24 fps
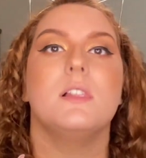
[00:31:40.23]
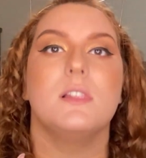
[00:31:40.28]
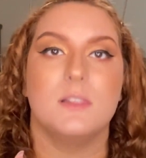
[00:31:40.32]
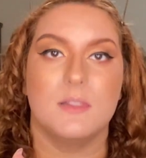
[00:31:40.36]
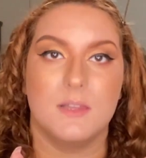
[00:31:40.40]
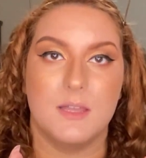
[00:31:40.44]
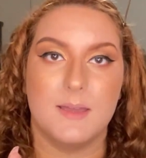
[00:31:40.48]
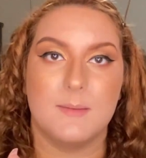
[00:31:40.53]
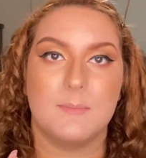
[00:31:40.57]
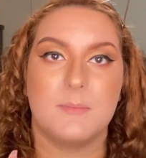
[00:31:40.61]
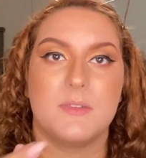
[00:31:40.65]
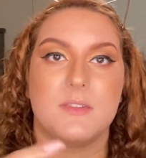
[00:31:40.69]

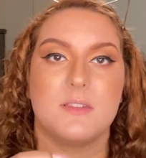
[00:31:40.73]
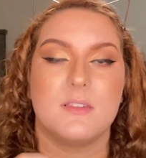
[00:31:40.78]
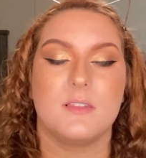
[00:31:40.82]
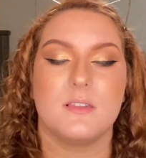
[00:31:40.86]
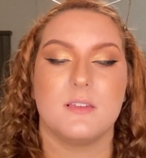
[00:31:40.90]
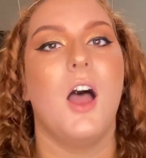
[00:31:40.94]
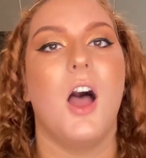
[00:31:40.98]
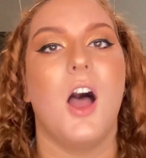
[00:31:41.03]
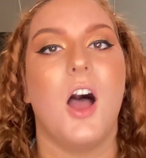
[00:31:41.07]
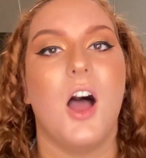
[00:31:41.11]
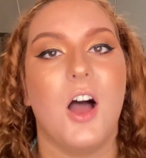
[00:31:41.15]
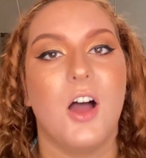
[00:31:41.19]
lips.
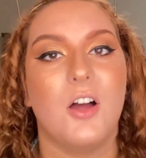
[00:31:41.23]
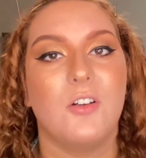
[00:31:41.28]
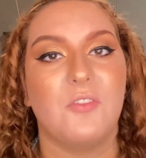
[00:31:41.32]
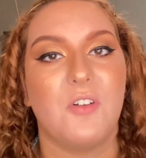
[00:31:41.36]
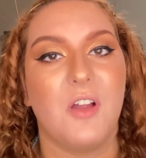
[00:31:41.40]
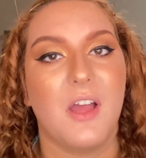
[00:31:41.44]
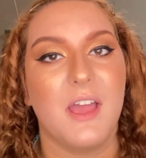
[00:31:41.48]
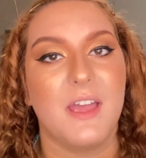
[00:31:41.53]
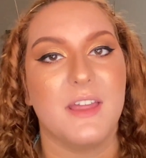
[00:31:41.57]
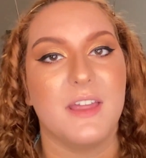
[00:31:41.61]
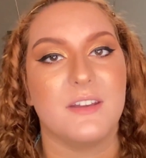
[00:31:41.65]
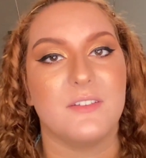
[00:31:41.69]
All
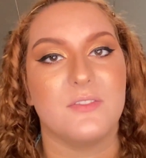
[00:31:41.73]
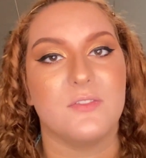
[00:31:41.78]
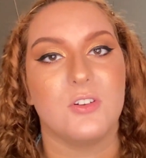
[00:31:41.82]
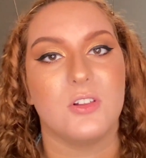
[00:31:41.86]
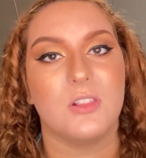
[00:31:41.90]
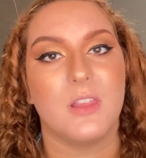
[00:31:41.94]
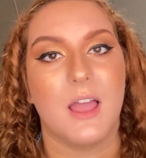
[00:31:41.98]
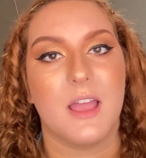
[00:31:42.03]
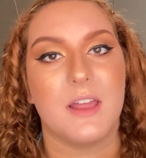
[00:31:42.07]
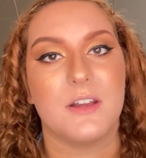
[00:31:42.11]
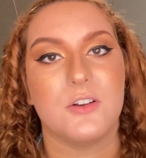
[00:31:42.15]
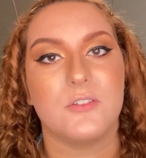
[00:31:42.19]
right, for
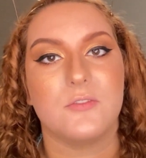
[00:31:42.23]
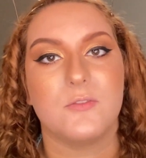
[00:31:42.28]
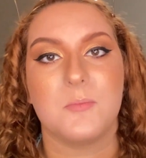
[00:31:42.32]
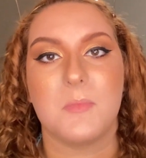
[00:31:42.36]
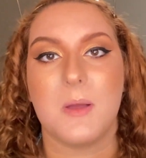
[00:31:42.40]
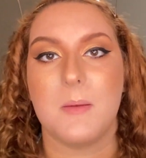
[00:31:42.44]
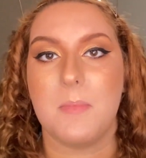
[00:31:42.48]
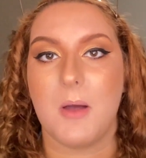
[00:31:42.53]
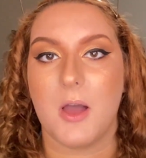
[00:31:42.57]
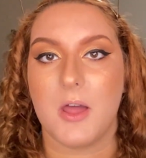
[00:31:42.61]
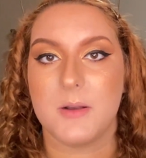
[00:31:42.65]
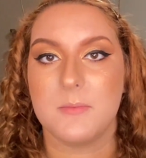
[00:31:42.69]
liner for my
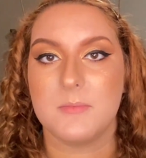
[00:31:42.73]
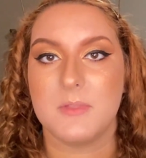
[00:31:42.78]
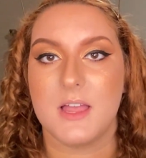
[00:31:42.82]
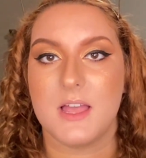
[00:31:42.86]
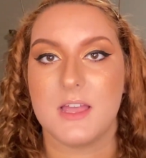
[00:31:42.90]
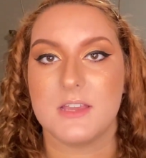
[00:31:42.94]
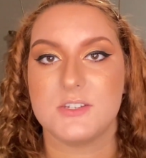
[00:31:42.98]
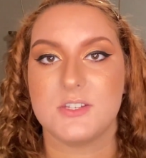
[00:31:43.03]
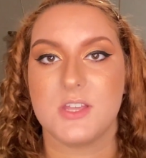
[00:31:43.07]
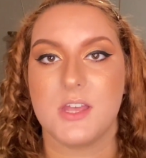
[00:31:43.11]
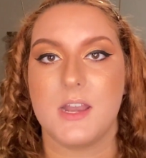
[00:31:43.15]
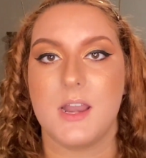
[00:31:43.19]
bottom
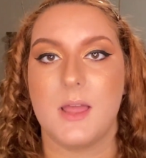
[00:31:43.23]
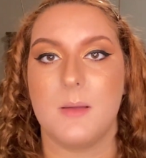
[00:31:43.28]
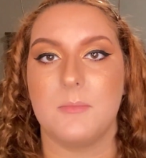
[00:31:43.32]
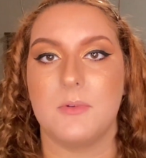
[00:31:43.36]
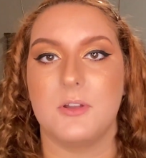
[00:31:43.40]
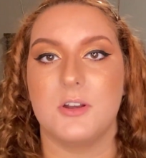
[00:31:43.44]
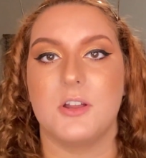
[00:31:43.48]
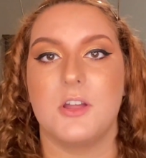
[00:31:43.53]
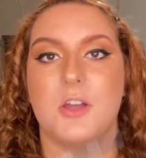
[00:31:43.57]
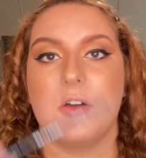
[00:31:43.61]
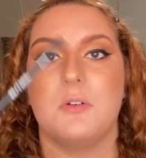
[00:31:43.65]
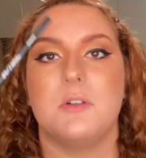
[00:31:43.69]
lash line, I'm
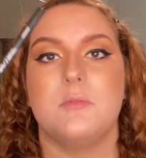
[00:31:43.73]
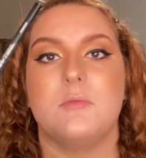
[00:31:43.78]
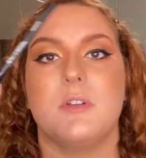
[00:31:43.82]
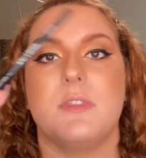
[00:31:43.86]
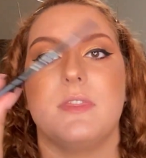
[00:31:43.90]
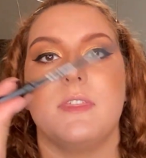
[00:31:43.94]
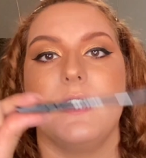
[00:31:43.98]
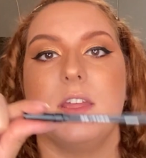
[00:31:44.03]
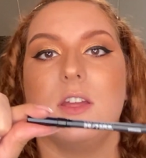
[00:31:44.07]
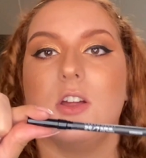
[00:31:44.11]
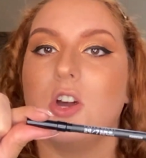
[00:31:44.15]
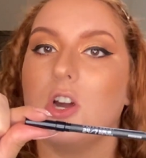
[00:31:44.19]
gonna go in
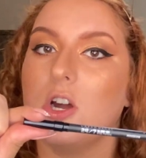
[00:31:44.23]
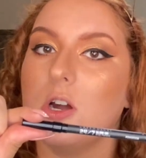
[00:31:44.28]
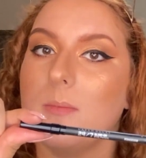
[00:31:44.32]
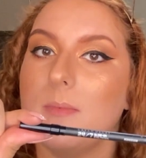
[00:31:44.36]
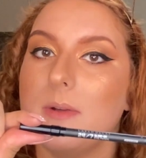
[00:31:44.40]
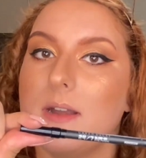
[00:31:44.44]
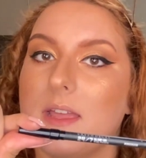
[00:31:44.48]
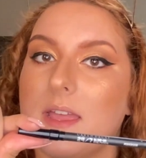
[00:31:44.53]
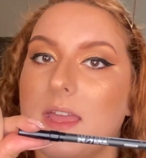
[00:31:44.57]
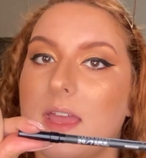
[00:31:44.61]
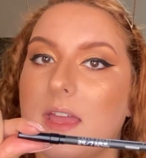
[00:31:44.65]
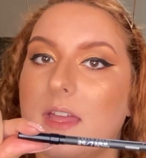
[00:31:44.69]
with the
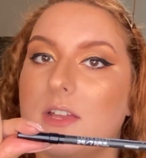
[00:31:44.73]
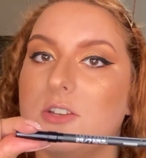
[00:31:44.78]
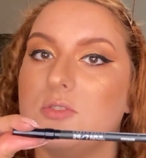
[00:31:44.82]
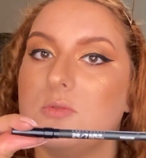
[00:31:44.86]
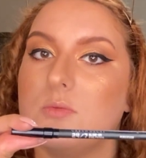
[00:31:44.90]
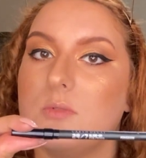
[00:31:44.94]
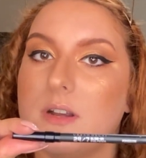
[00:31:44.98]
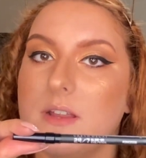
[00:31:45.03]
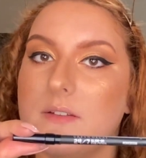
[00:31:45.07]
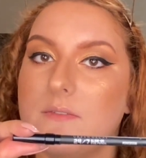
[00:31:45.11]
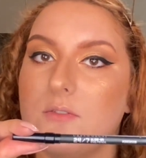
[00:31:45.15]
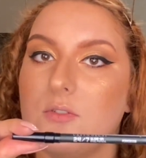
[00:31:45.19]
Urban Decay
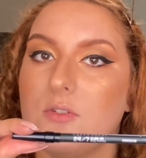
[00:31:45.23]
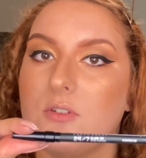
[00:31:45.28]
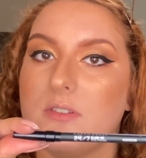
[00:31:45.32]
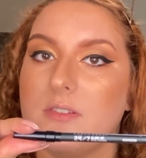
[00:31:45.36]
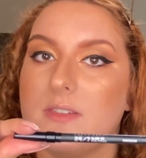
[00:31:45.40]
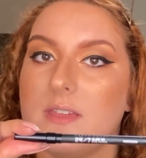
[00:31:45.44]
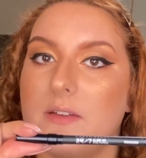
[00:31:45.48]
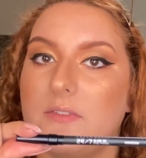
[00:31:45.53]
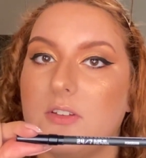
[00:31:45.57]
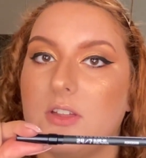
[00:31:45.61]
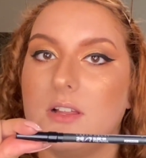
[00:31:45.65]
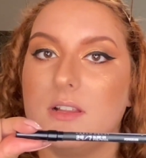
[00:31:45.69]

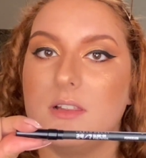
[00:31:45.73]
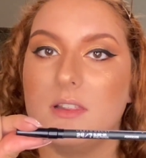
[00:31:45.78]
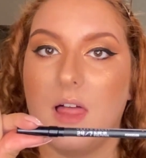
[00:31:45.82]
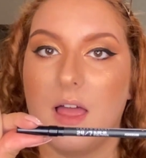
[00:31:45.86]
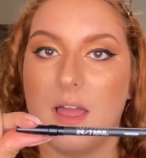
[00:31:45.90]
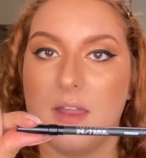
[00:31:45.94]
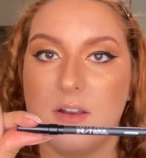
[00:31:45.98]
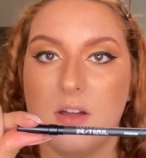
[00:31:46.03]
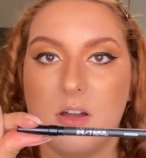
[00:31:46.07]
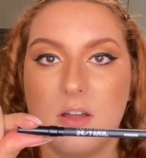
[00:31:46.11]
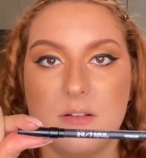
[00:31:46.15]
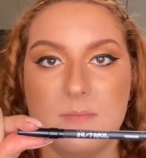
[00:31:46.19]
24/7
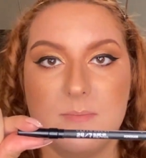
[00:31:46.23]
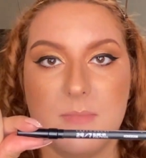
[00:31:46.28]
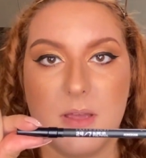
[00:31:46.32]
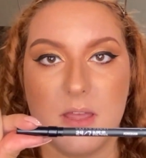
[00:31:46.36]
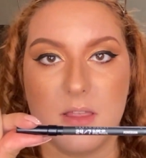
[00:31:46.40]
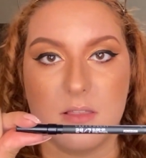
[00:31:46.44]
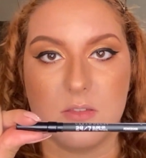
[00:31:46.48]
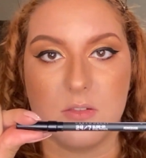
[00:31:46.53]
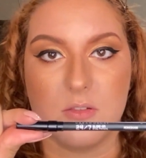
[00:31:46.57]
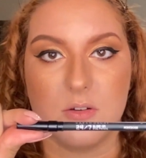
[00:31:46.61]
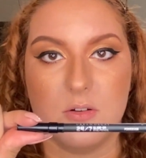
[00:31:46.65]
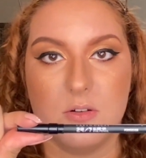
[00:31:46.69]
Glide On
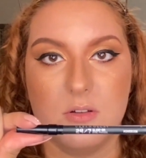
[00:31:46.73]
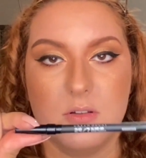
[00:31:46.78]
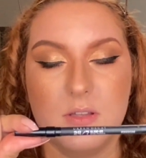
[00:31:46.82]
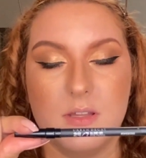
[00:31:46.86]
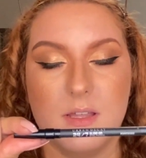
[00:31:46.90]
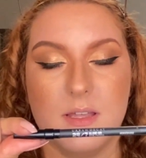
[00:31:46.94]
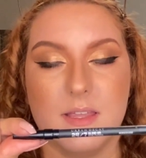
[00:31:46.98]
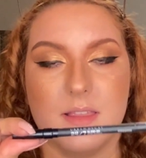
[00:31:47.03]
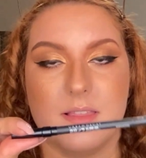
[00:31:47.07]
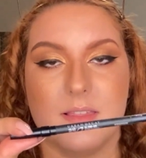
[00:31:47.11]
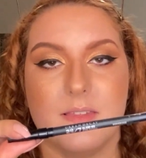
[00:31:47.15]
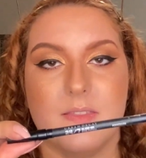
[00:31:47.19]
Pencil.
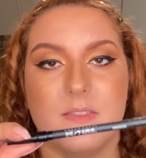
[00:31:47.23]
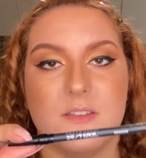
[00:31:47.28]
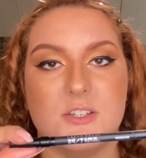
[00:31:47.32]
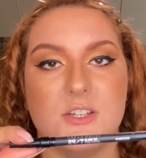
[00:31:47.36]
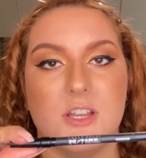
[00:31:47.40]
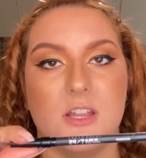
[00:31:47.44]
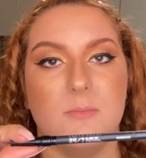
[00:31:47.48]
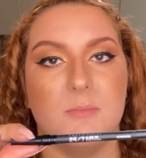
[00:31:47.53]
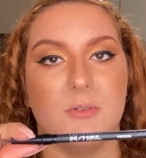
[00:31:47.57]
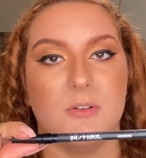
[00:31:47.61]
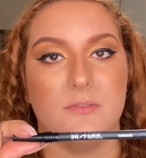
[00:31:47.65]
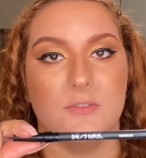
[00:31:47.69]
It's in the
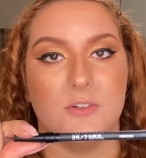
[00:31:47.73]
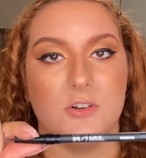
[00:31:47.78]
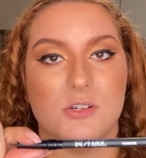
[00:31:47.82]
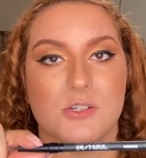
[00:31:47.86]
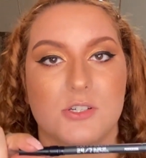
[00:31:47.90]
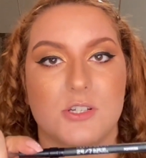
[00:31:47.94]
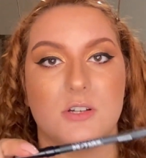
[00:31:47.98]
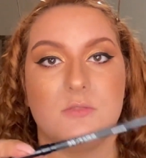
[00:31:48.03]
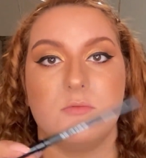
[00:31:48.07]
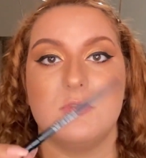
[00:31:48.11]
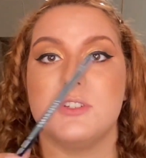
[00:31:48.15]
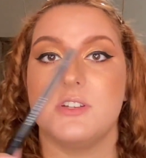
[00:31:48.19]
shade
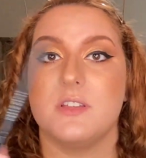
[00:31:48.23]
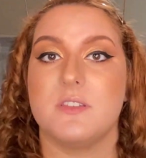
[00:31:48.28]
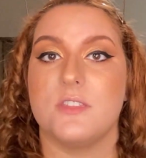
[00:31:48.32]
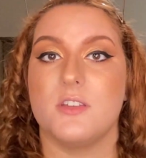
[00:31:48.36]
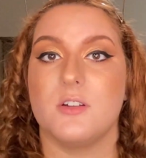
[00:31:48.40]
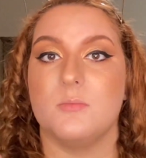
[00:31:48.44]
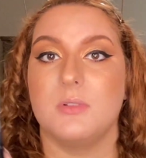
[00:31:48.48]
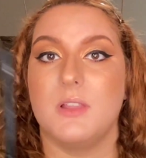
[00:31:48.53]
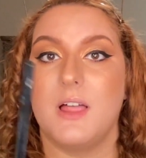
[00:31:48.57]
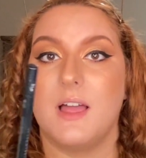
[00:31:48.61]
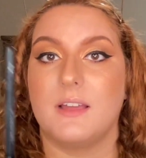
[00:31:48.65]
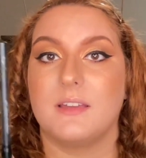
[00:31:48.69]
Perversion, which is their
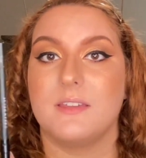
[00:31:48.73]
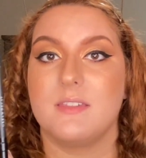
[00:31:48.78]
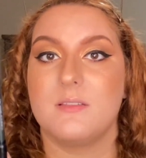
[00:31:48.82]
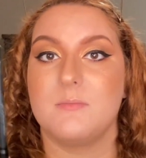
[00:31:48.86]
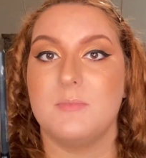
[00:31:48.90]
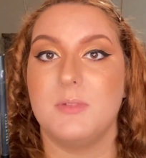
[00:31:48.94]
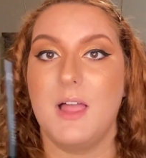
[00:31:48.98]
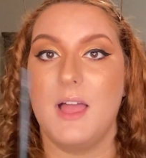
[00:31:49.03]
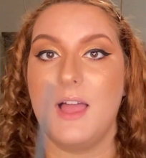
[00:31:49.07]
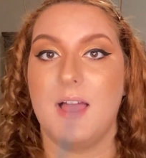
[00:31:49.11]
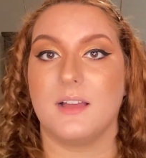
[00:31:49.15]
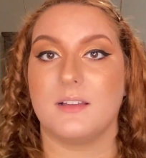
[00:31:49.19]
blackest
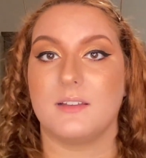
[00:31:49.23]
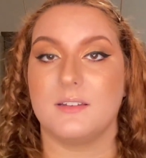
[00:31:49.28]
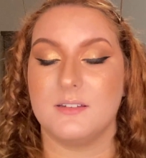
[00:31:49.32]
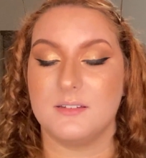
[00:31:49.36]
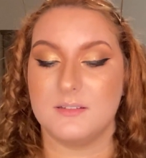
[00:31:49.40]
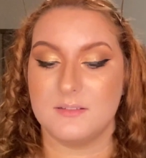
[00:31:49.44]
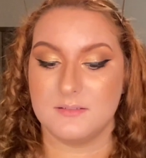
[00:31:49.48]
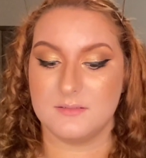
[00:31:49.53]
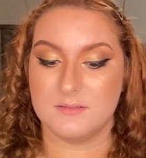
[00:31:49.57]
black.